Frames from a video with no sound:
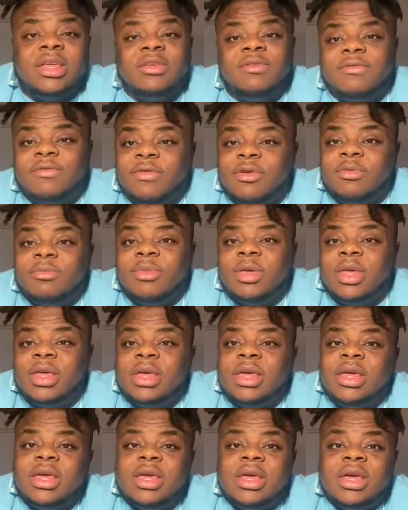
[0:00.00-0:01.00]
You feel me?
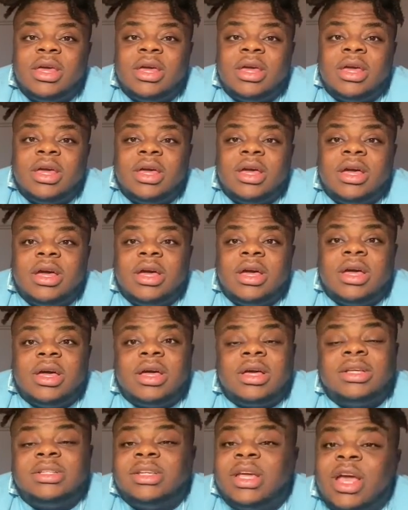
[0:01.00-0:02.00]

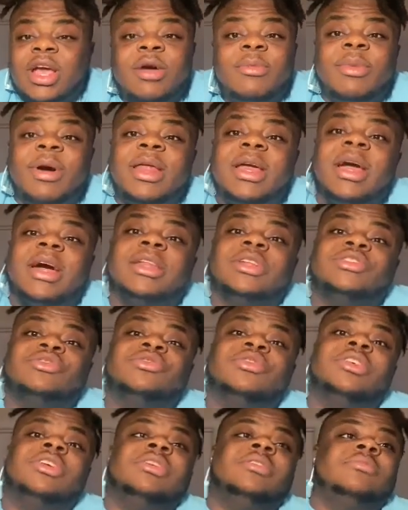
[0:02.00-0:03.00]
Because everybody got a
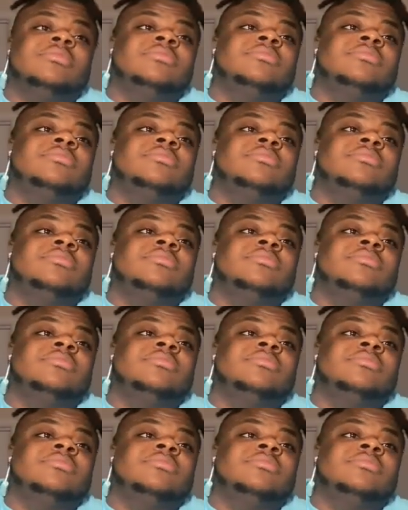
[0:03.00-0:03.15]
dream.